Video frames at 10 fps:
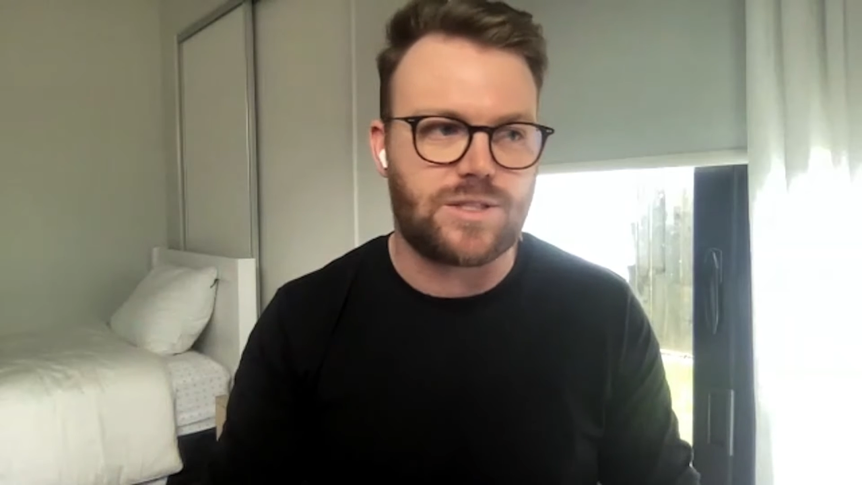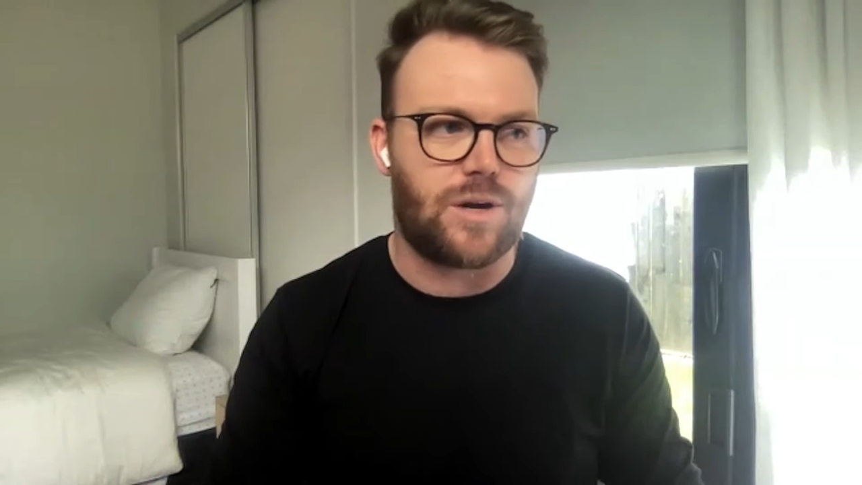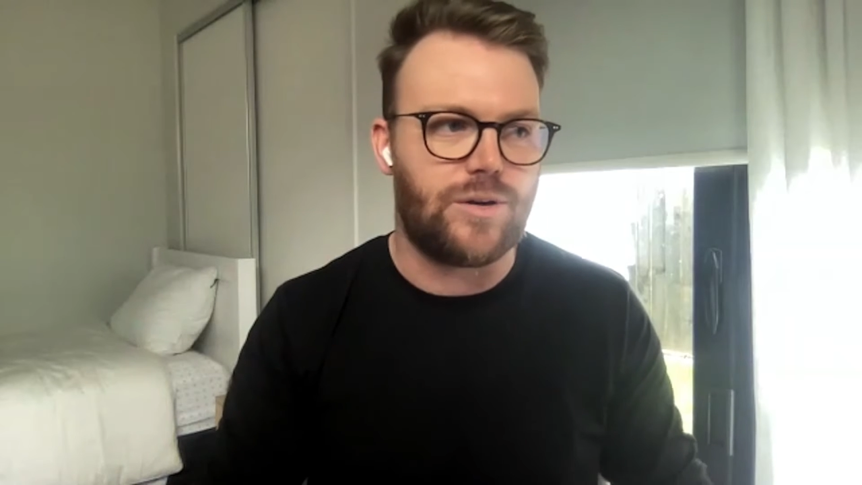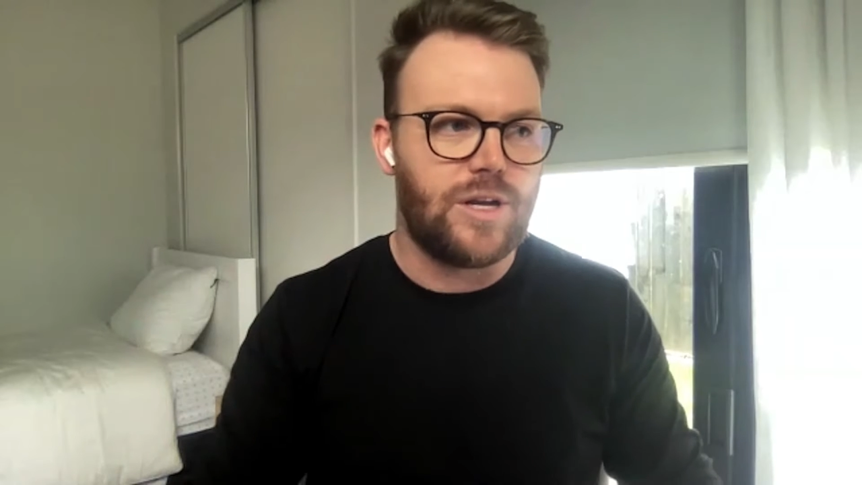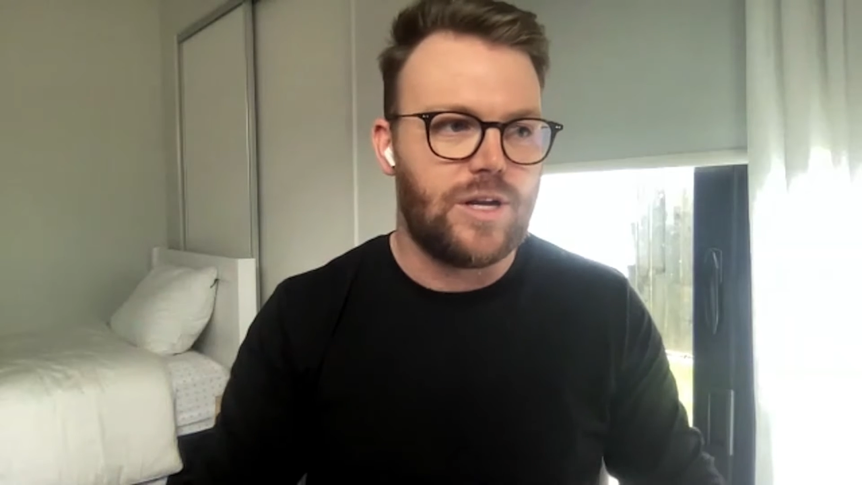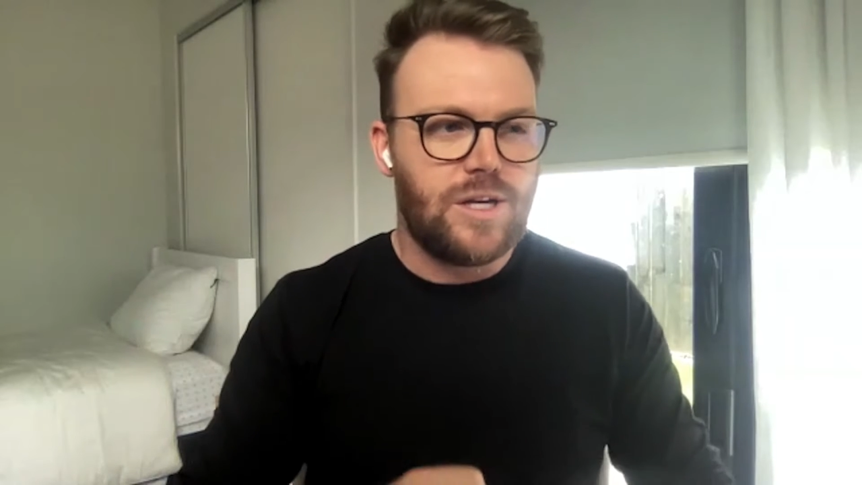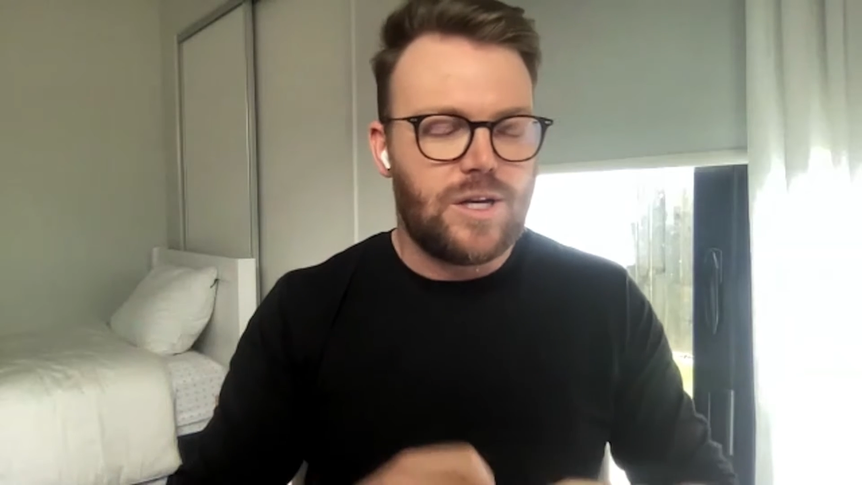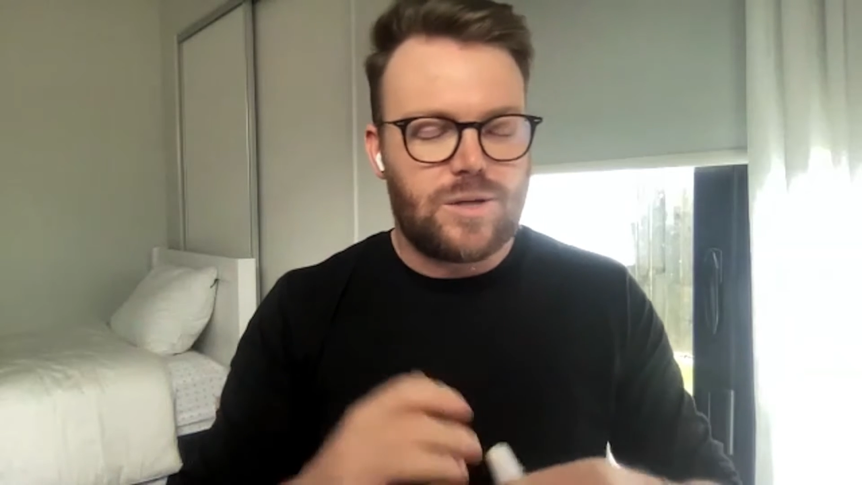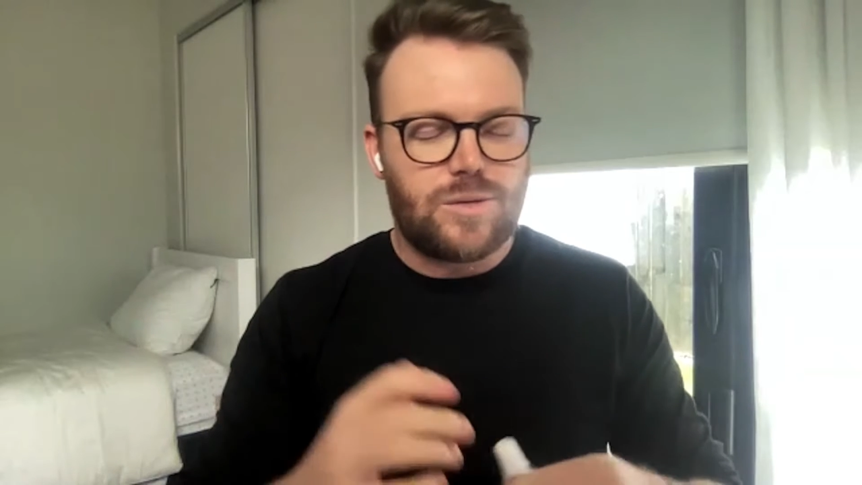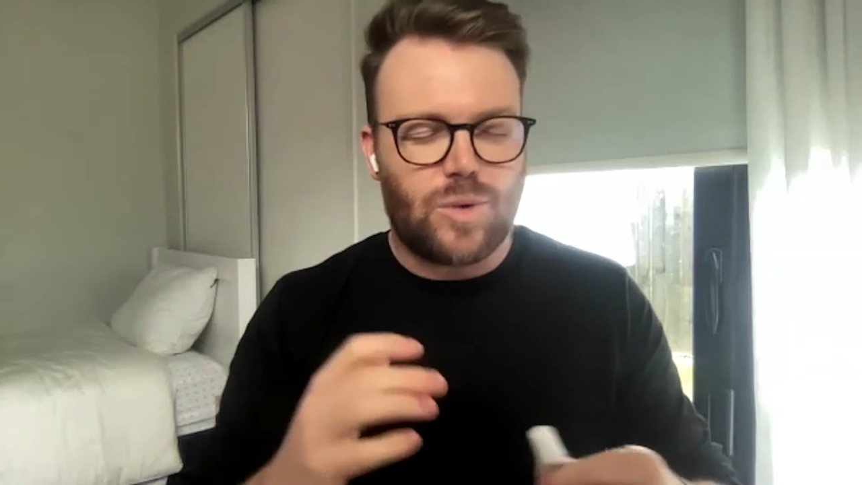So
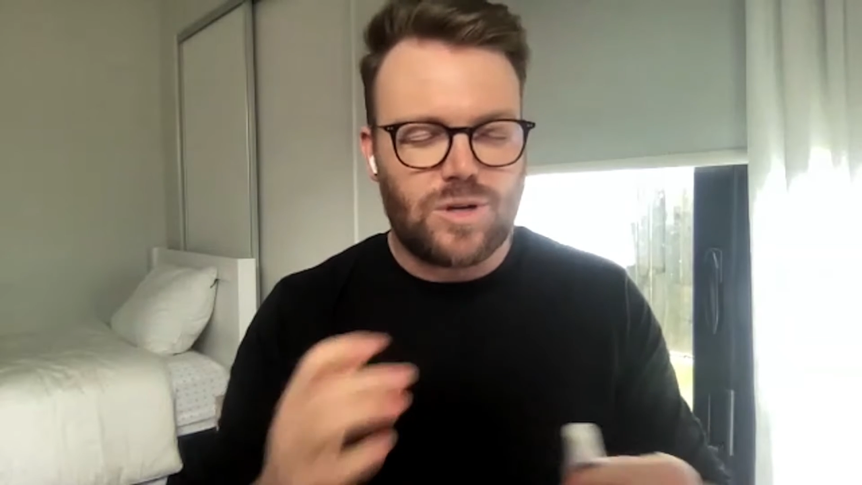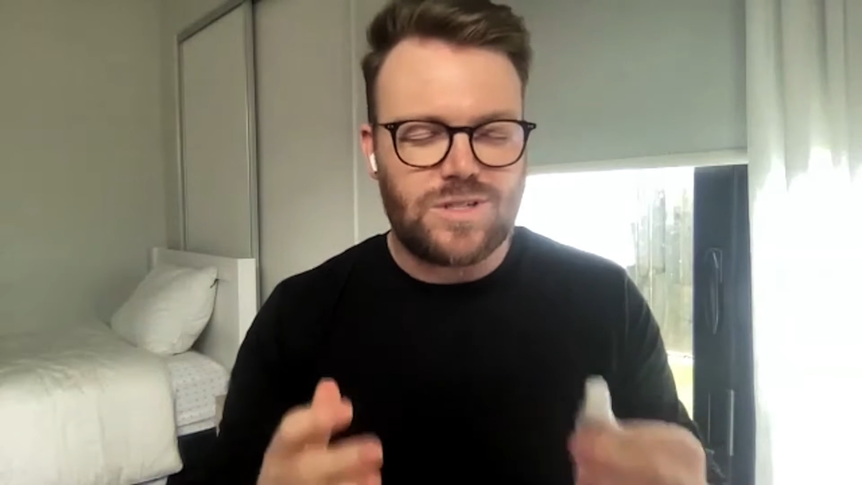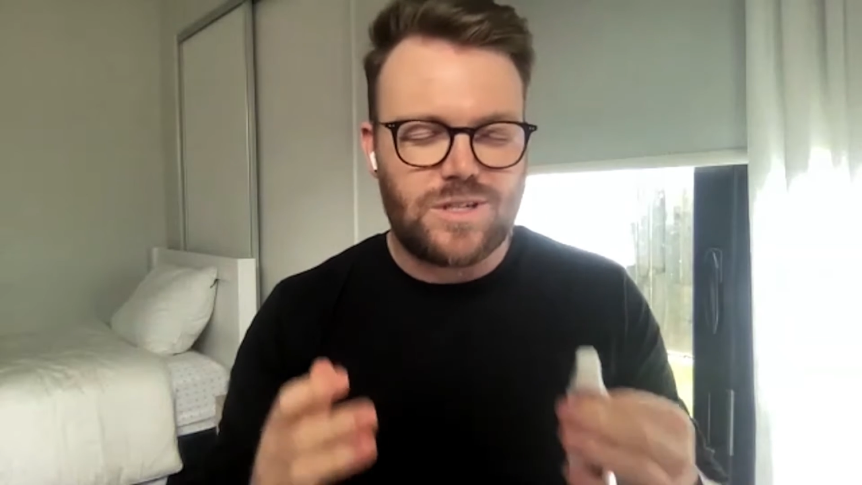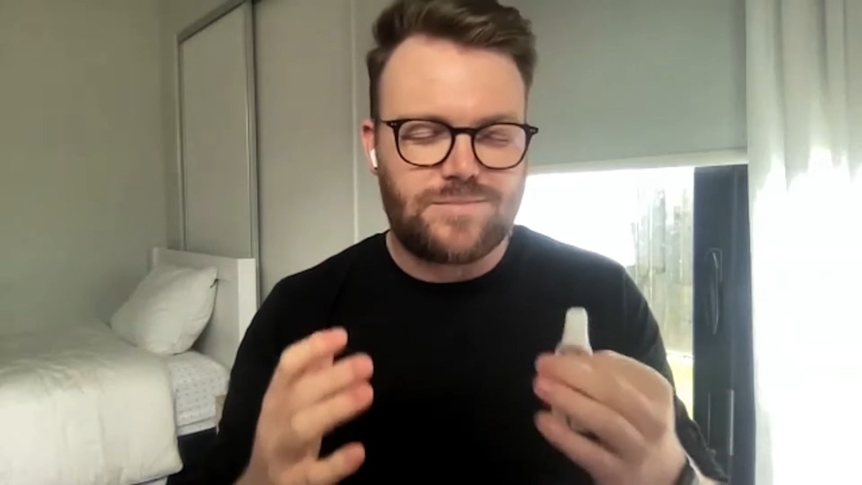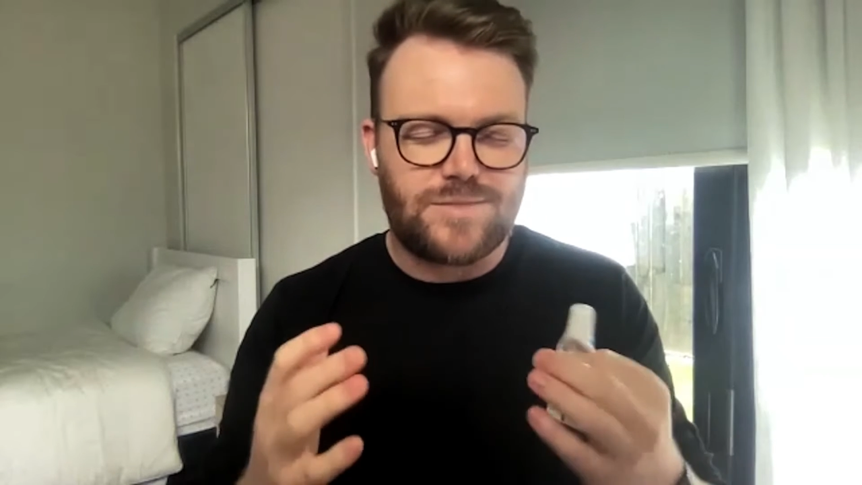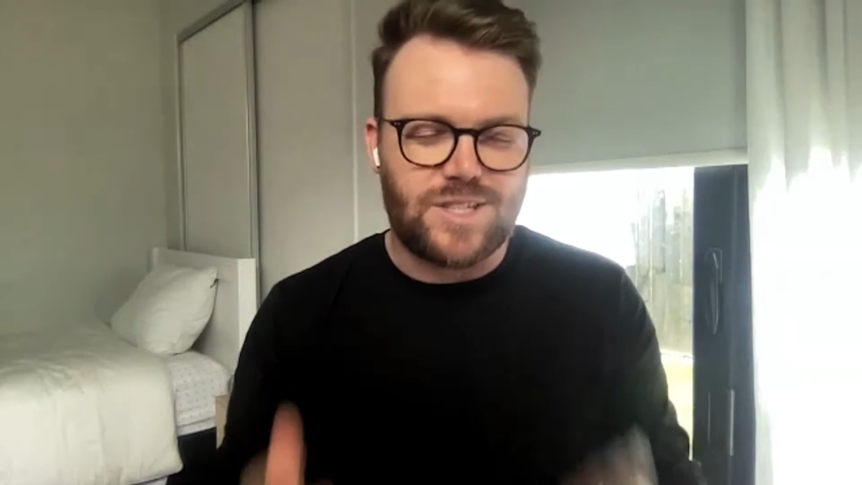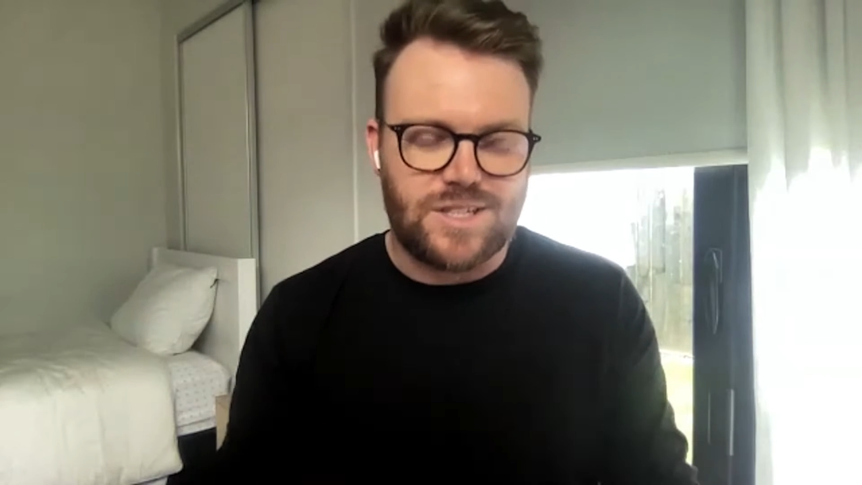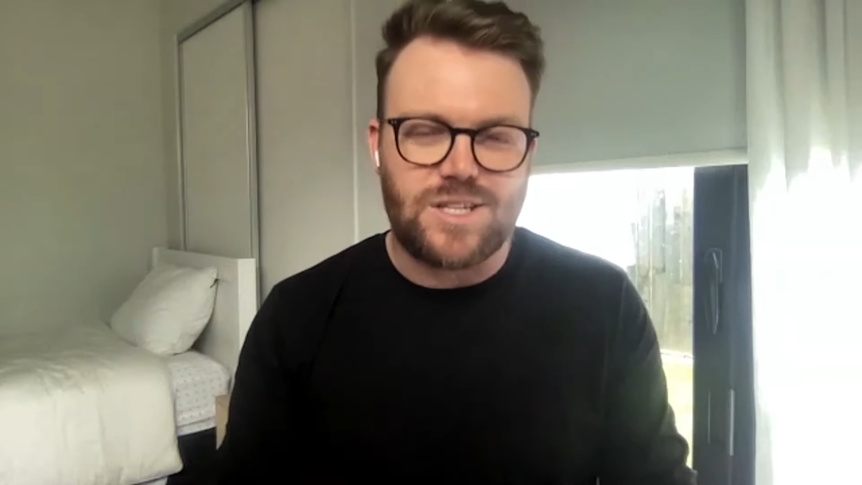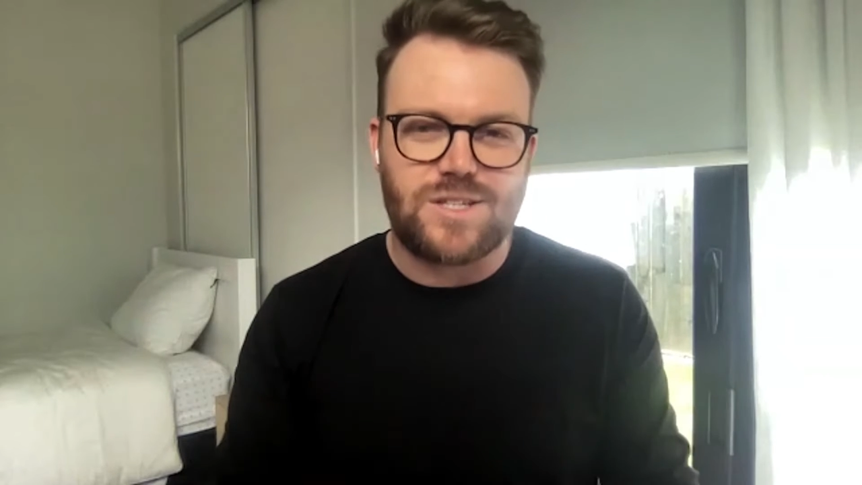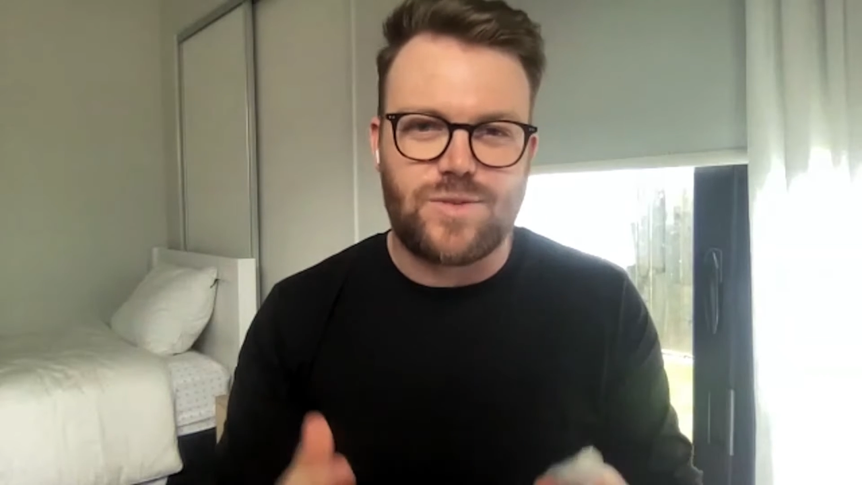what does a
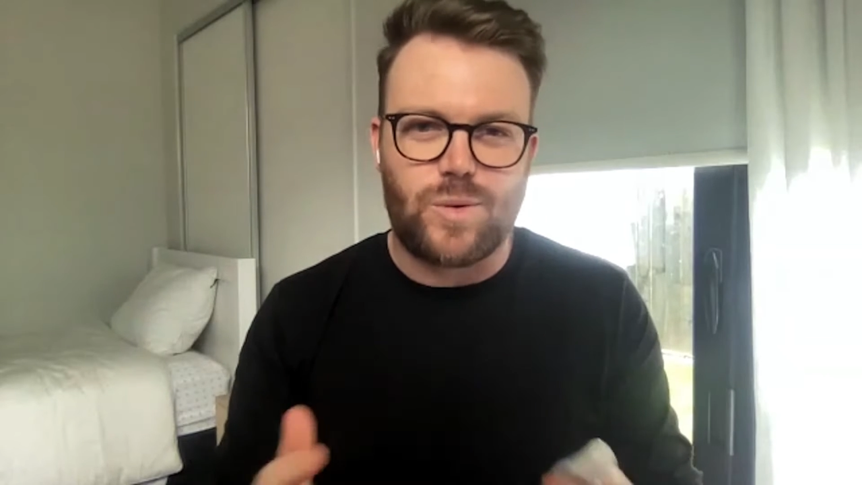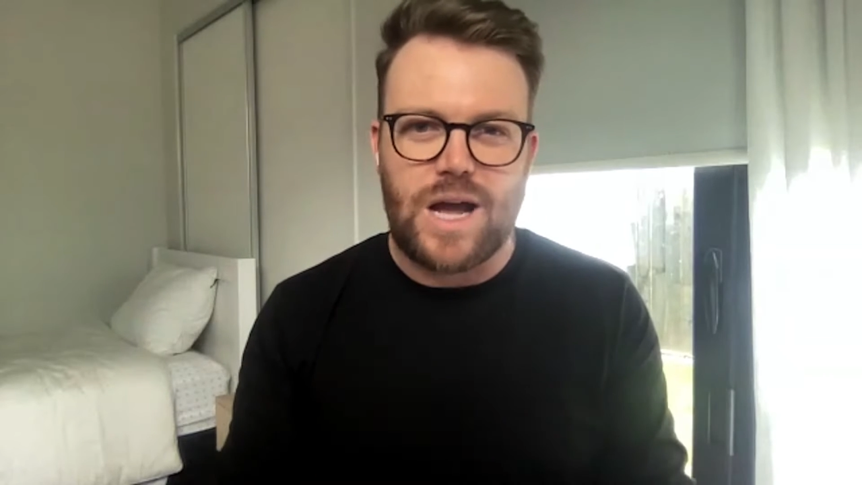successful,